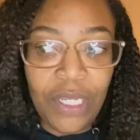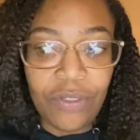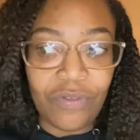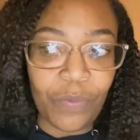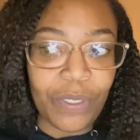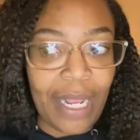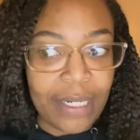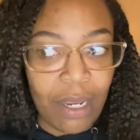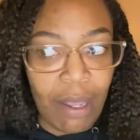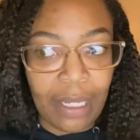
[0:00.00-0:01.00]
So we're not
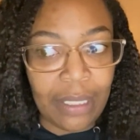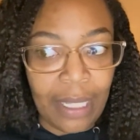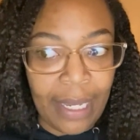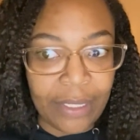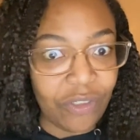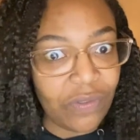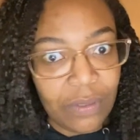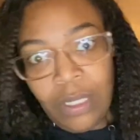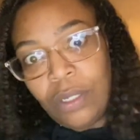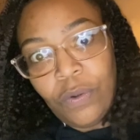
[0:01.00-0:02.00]
talking like a just
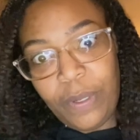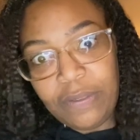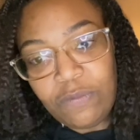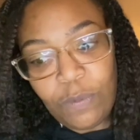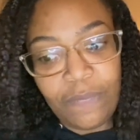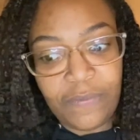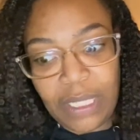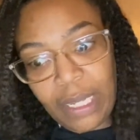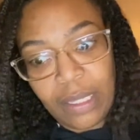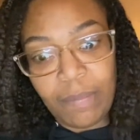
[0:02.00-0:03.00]
quick, swift
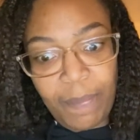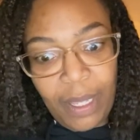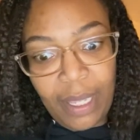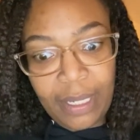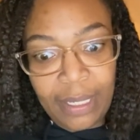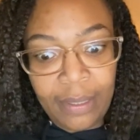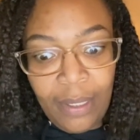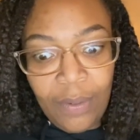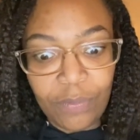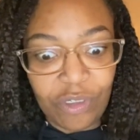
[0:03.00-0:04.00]
kick in the butt and
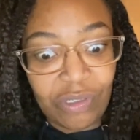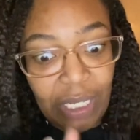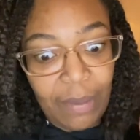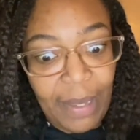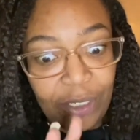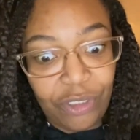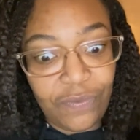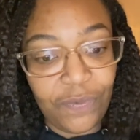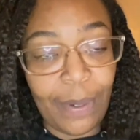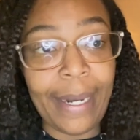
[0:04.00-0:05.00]
we're just going to make do
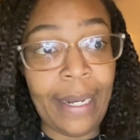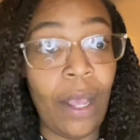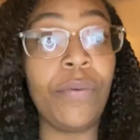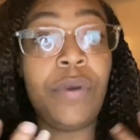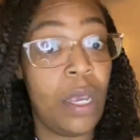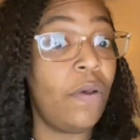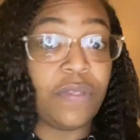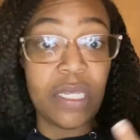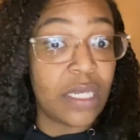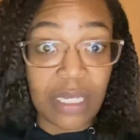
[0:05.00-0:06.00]
for right now. No,
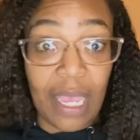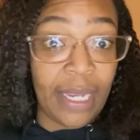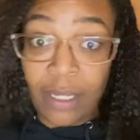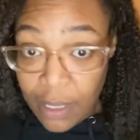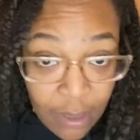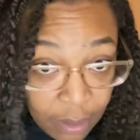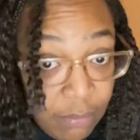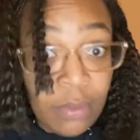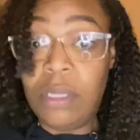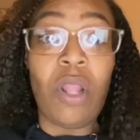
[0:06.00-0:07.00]
this is like
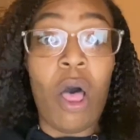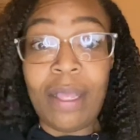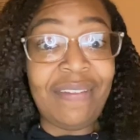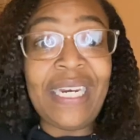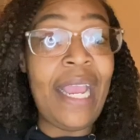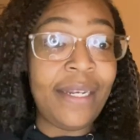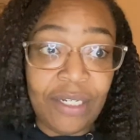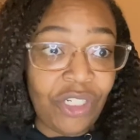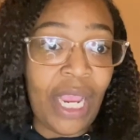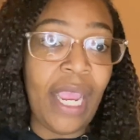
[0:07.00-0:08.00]
long-standing
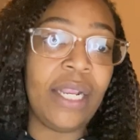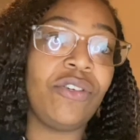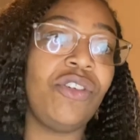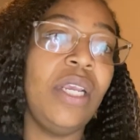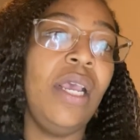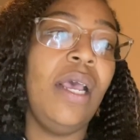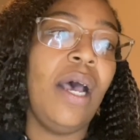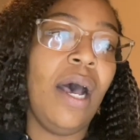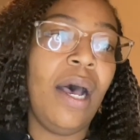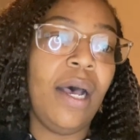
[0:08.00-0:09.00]
change.
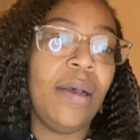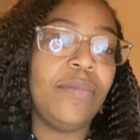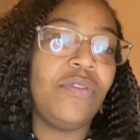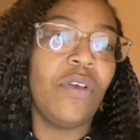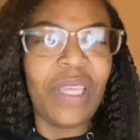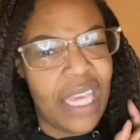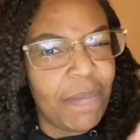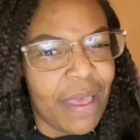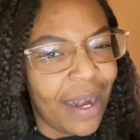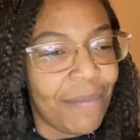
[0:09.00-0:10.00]
So keep
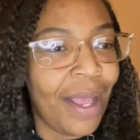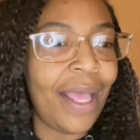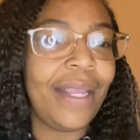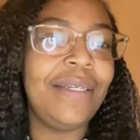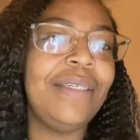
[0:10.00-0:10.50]
that in mind.